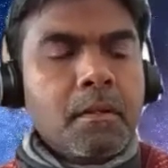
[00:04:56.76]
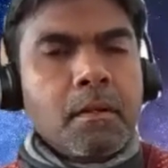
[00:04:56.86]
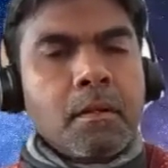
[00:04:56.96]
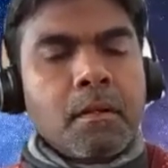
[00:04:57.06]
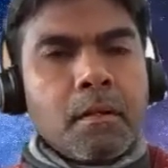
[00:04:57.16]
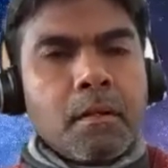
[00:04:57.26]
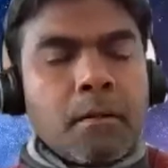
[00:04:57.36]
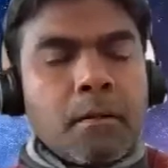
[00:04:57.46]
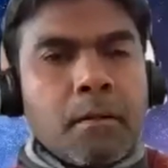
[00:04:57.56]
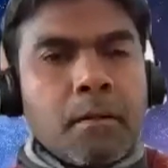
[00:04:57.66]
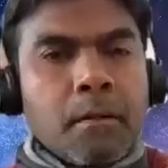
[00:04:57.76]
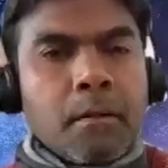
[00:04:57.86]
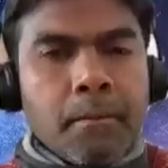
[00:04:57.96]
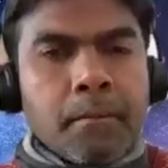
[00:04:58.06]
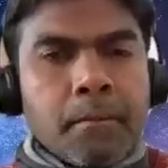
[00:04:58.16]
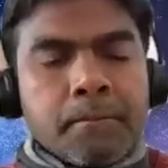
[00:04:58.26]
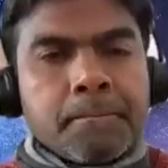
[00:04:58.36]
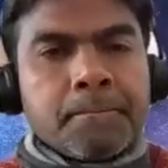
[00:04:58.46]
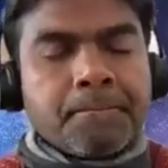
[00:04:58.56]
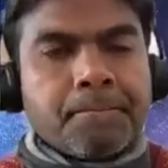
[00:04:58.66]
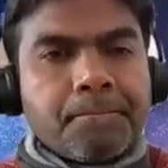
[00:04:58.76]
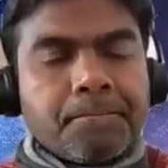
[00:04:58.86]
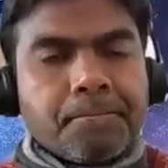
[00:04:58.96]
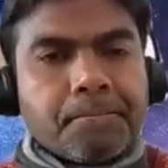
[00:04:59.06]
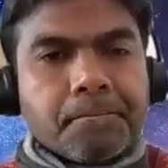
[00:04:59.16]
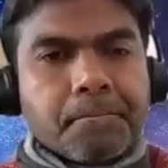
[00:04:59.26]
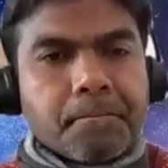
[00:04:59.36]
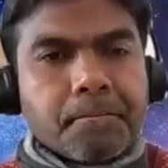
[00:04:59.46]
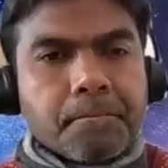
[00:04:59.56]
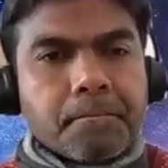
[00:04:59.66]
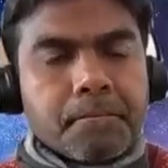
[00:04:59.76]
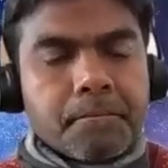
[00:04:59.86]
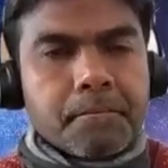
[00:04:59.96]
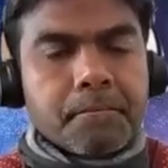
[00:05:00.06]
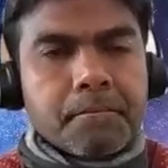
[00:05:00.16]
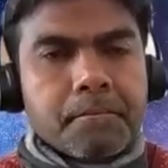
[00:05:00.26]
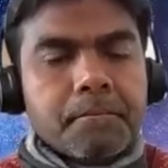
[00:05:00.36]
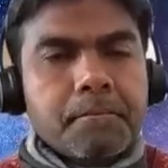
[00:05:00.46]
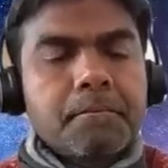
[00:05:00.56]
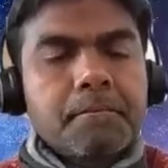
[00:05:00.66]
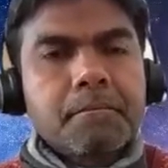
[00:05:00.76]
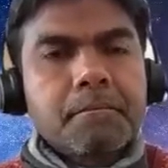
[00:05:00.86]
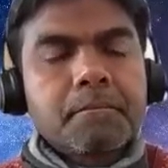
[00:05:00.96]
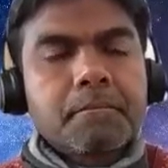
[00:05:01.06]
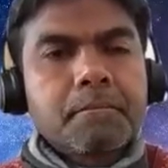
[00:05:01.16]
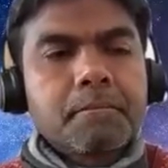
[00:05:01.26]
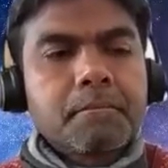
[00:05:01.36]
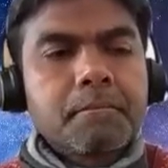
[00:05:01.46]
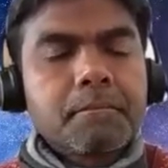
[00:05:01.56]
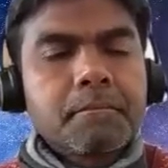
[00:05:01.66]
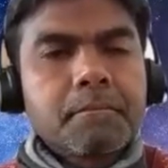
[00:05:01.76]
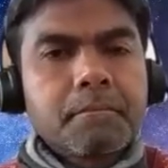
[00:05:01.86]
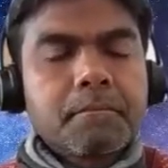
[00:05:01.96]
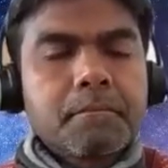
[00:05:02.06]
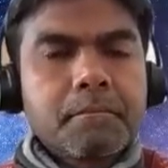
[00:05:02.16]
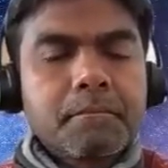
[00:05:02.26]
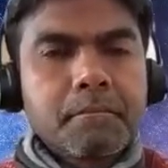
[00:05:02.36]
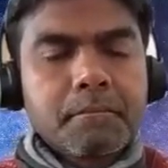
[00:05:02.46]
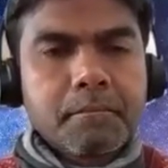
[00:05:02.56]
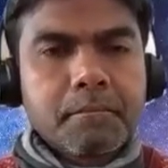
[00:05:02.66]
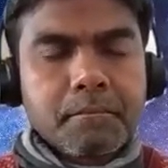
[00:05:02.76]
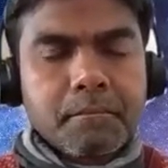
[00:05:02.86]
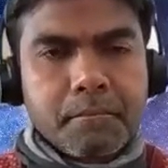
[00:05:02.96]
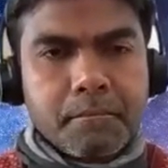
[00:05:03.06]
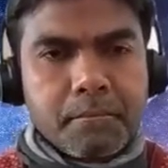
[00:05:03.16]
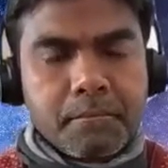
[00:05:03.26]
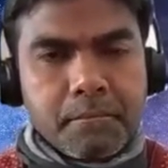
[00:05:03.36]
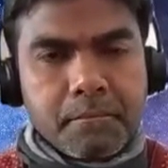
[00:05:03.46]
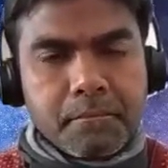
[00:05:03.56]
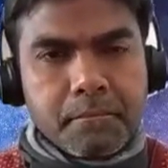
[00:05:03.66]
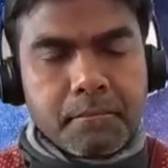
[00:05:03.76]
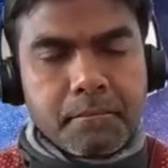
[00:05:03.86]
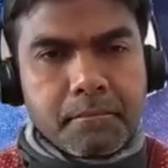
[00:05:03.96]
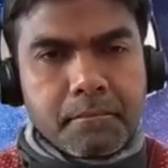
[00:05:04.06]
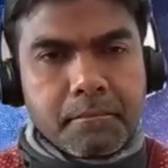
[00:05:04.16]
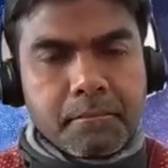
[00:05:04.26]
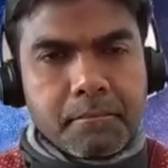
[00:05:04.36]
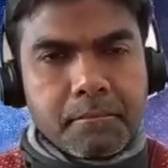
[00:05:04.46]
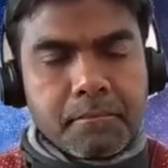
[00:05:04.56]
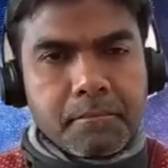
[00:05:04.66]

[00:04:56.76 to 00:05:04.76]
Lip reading: No words are spoken by the person on screen.